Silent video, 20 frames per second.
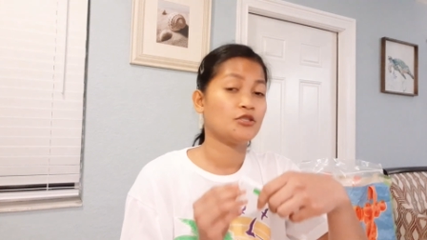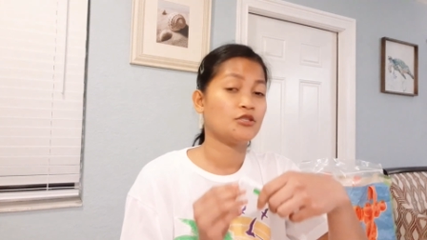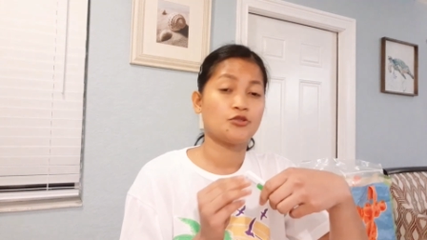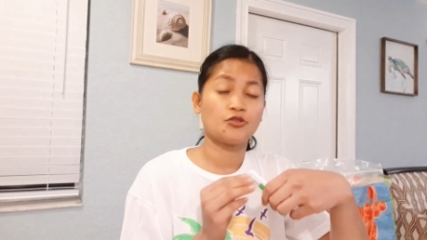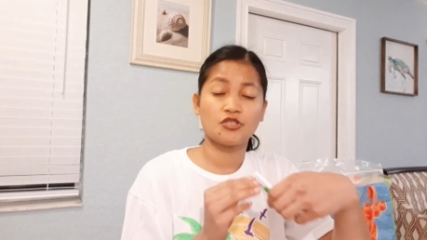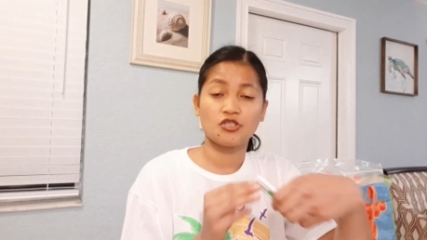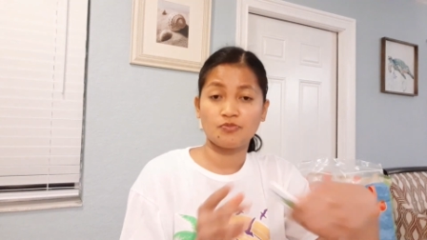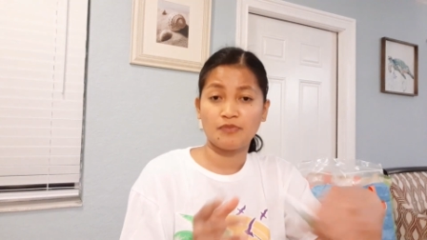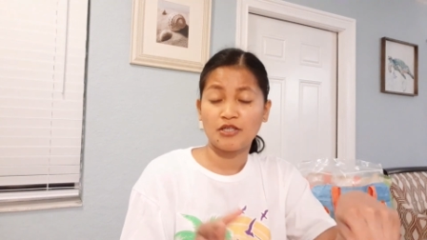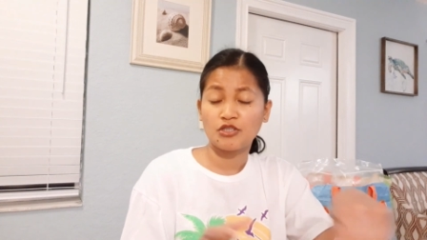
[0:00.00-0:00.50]

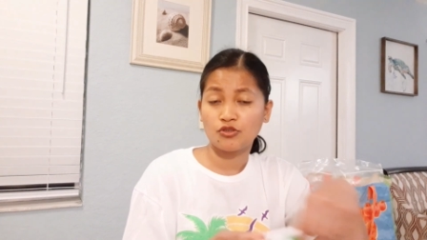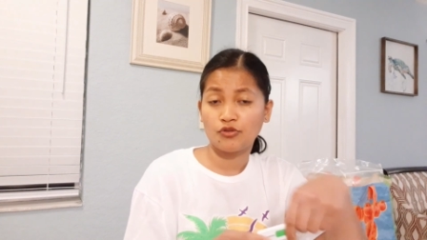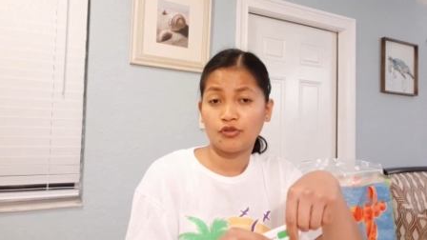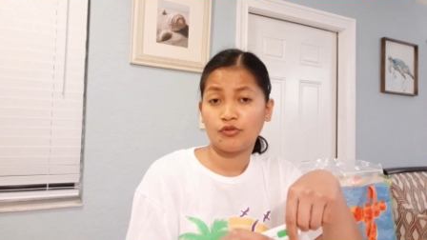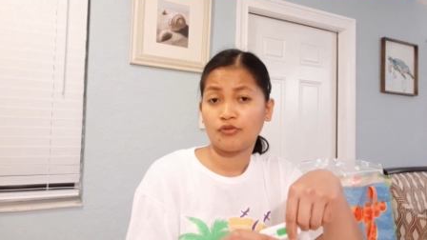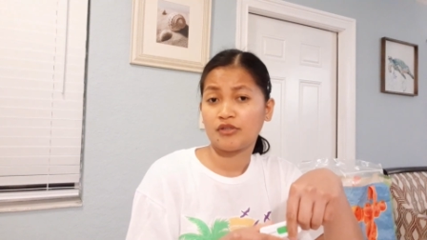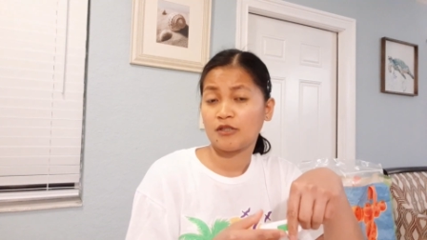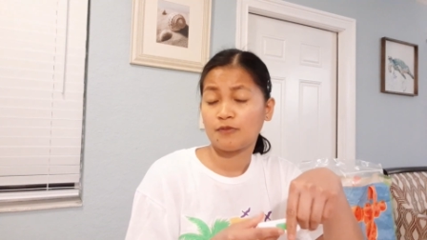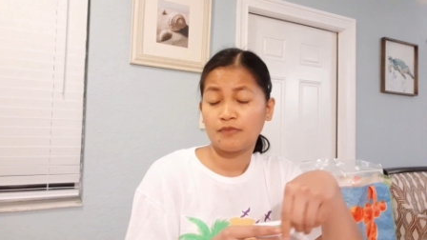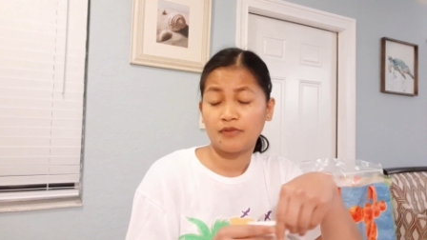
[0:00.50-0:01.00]
Just make sure
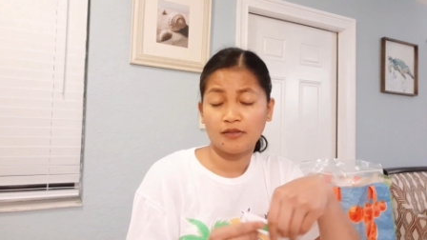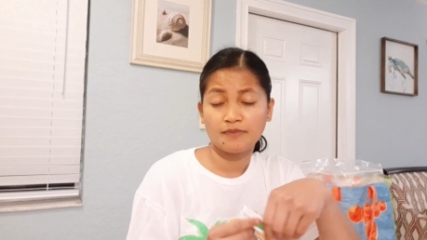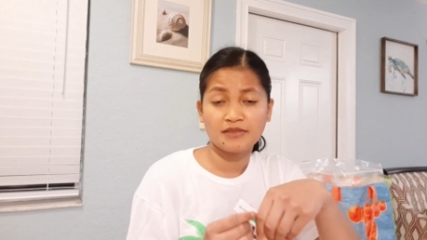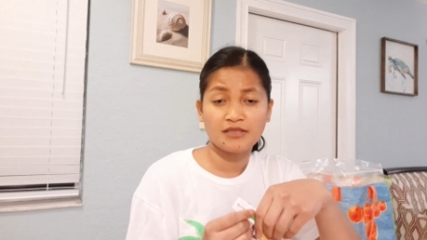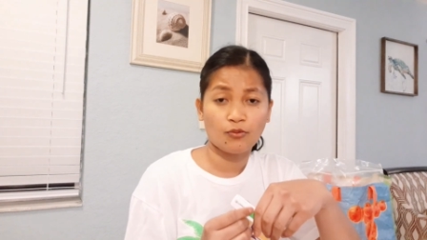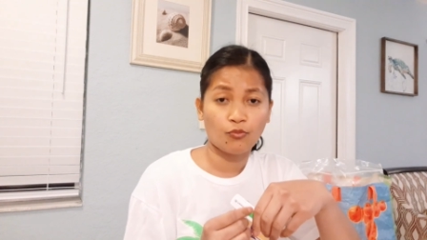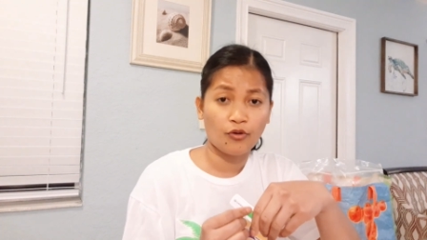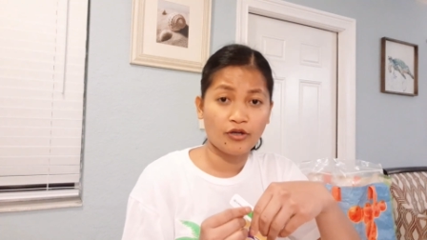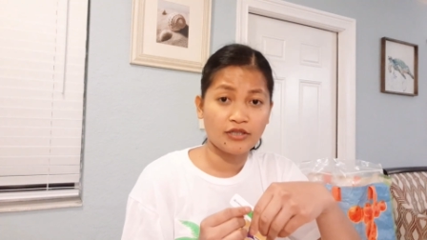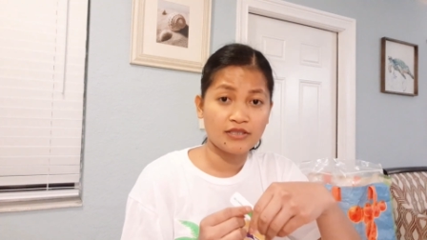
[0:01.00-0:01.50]
you keep them
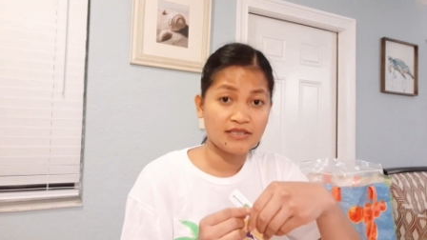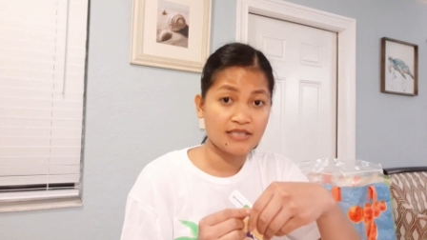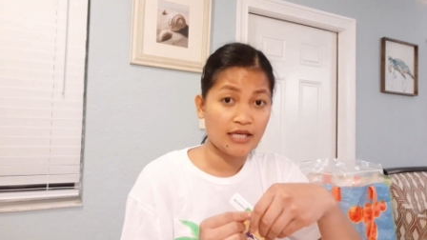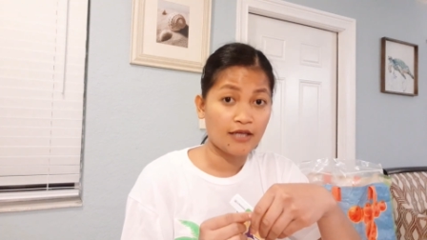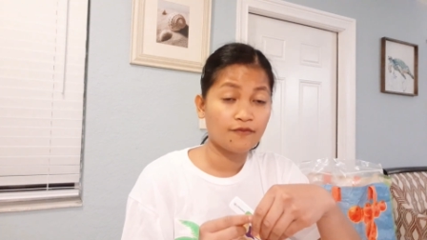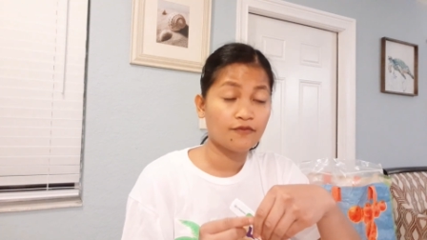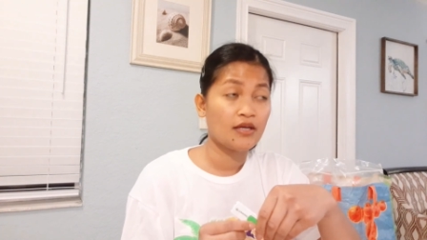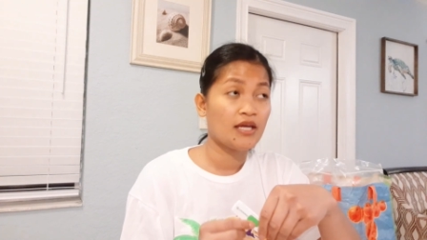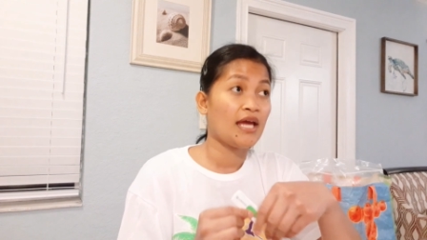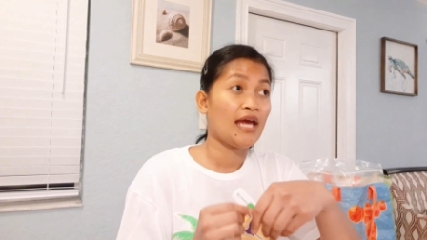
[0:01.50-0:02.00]
somewhere
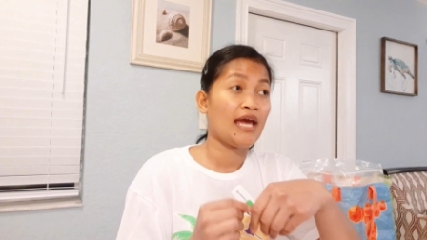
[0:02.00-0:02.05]
safe.